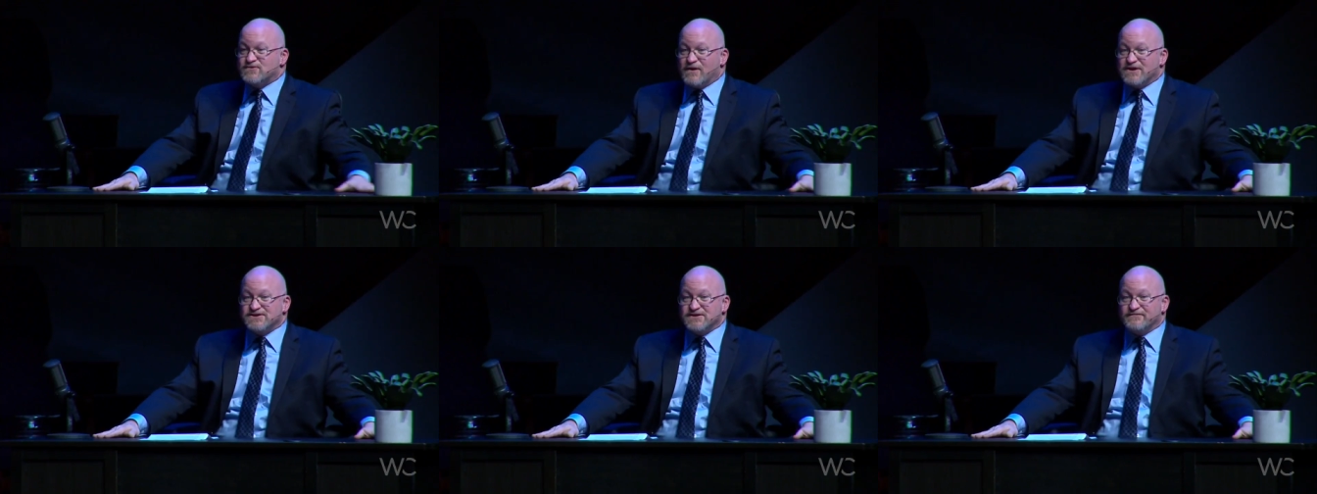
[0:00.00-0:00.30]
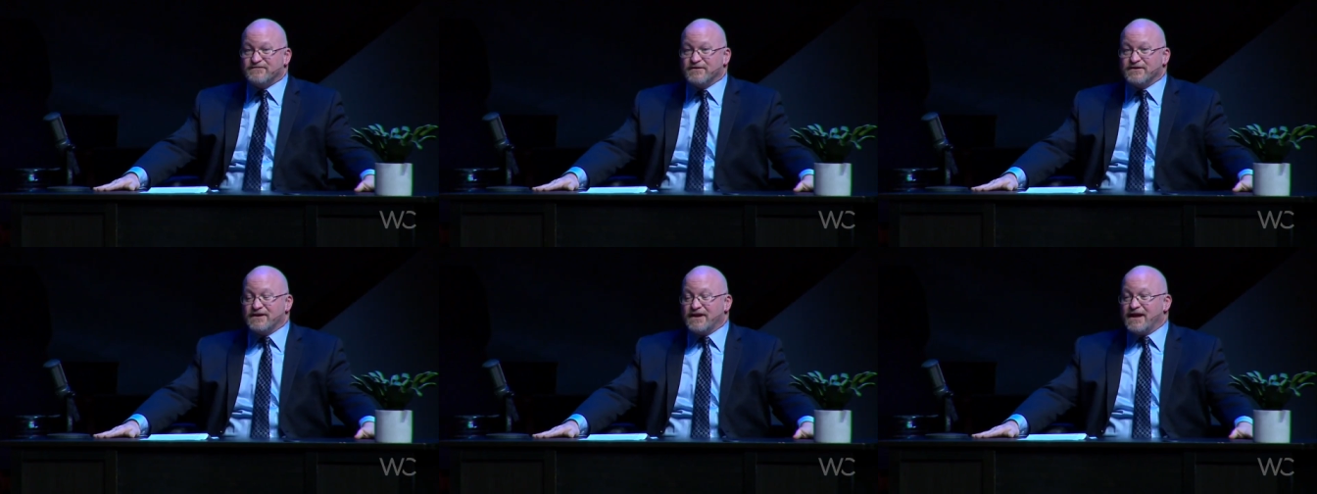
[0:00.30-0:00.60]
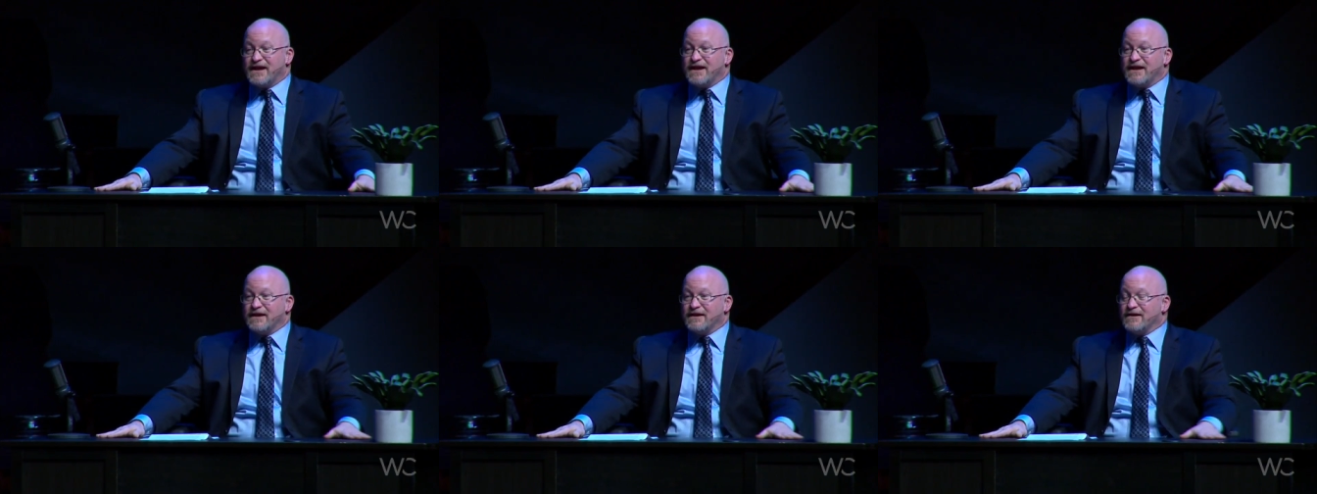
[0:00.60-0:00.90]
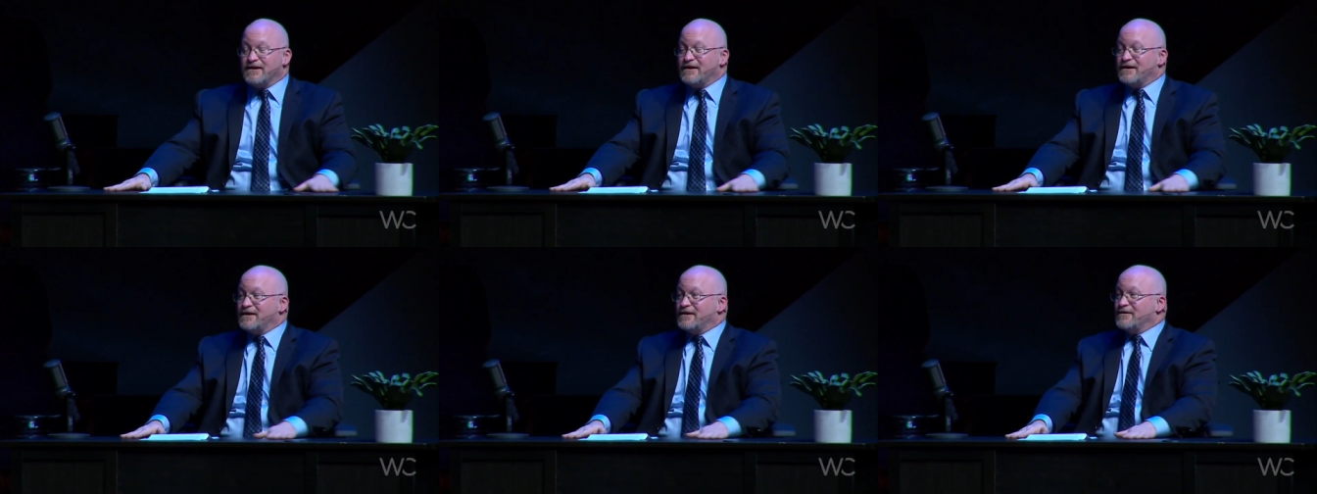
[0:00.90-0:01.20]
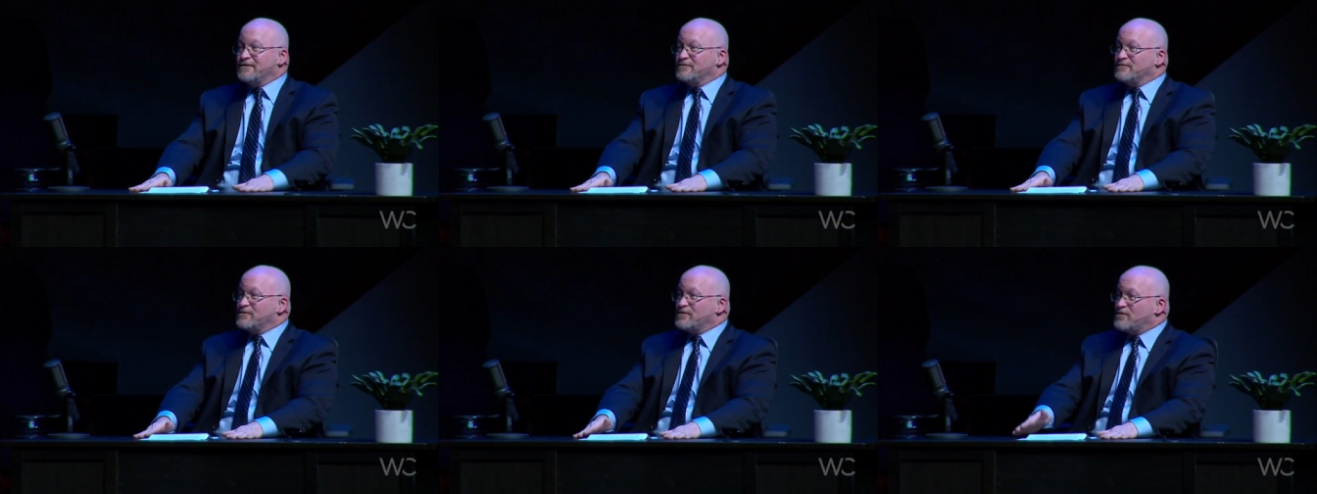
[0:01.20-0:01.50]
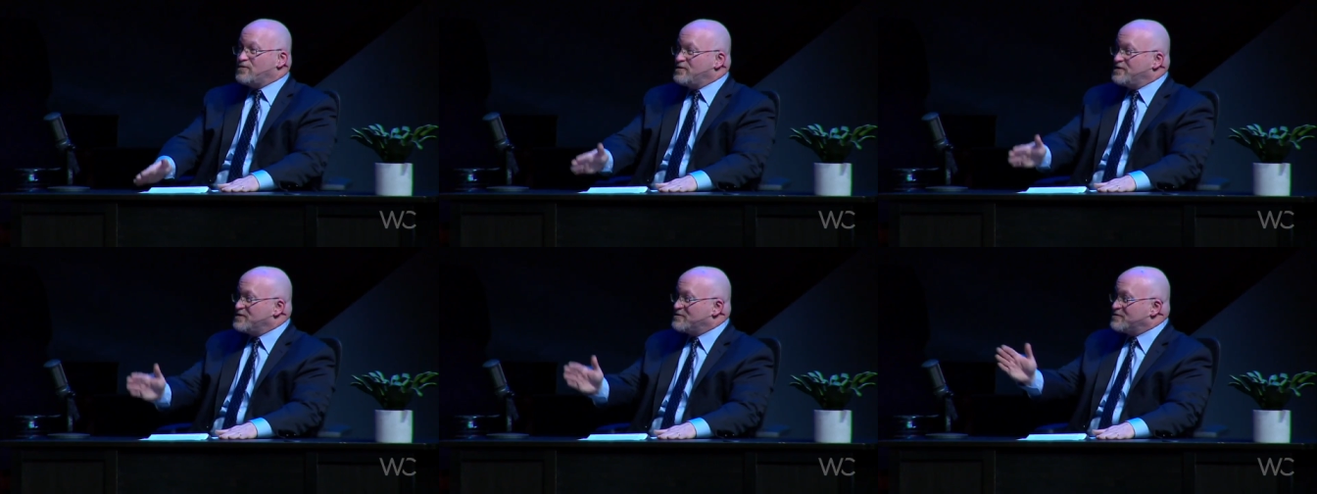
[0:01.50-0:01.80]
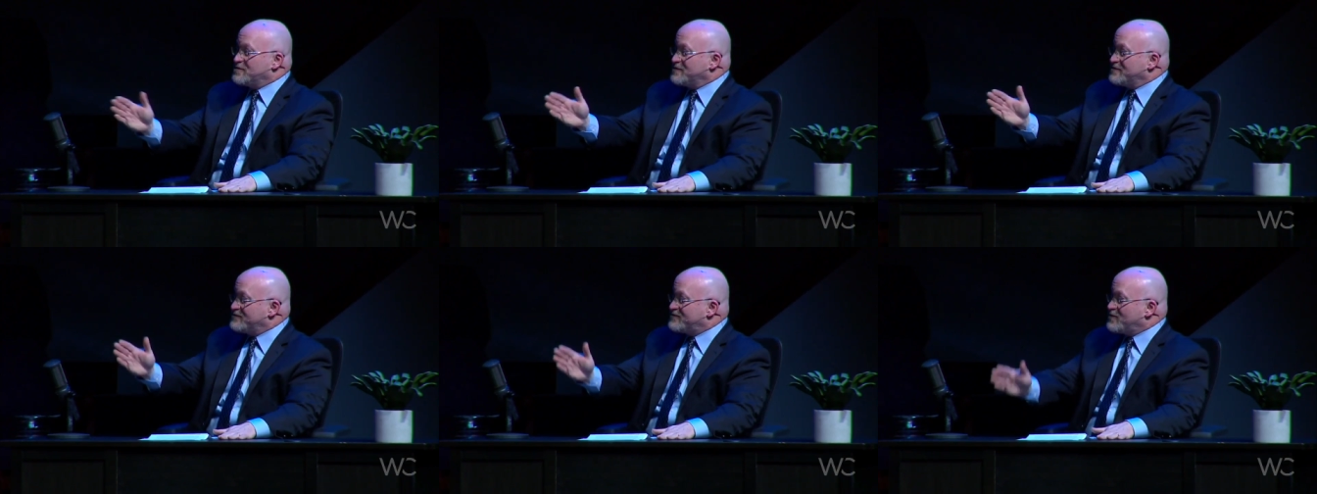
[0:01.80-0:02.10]
question for today, who are you
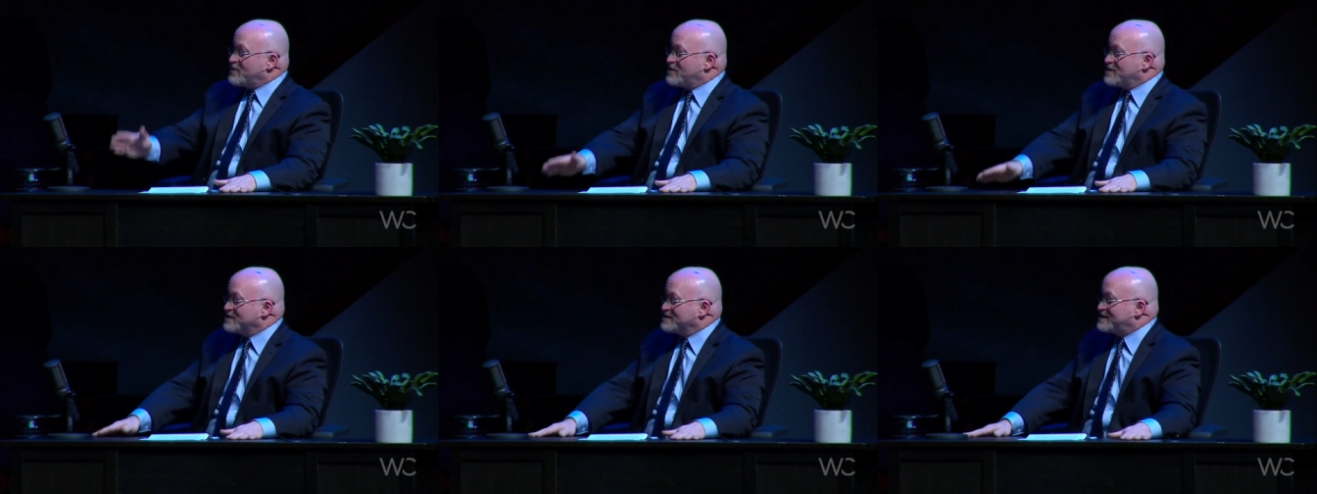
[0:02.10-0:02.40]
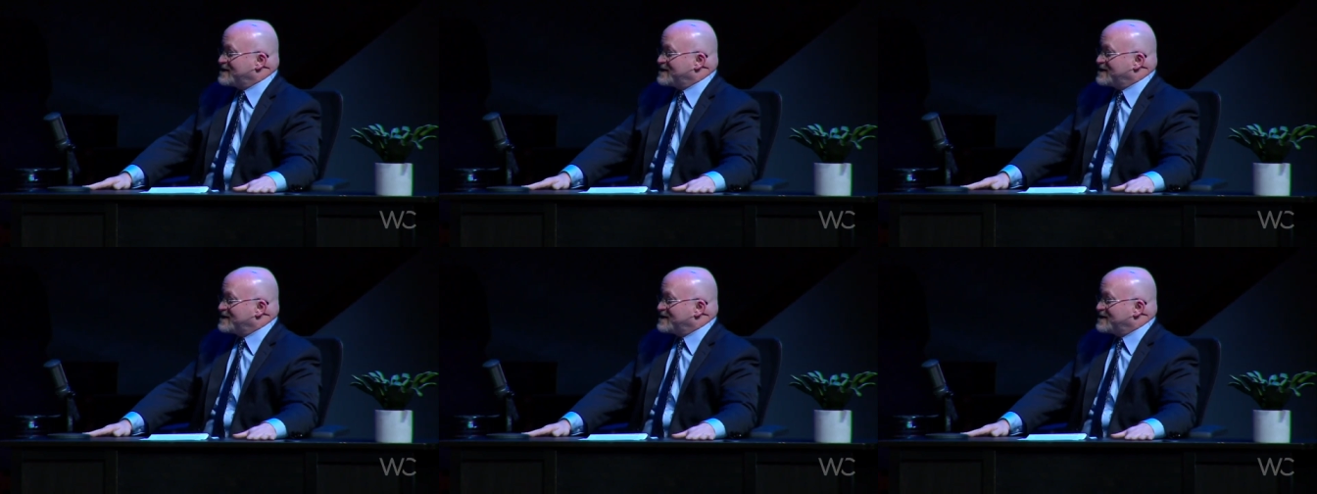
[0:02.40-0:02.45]
rooting for in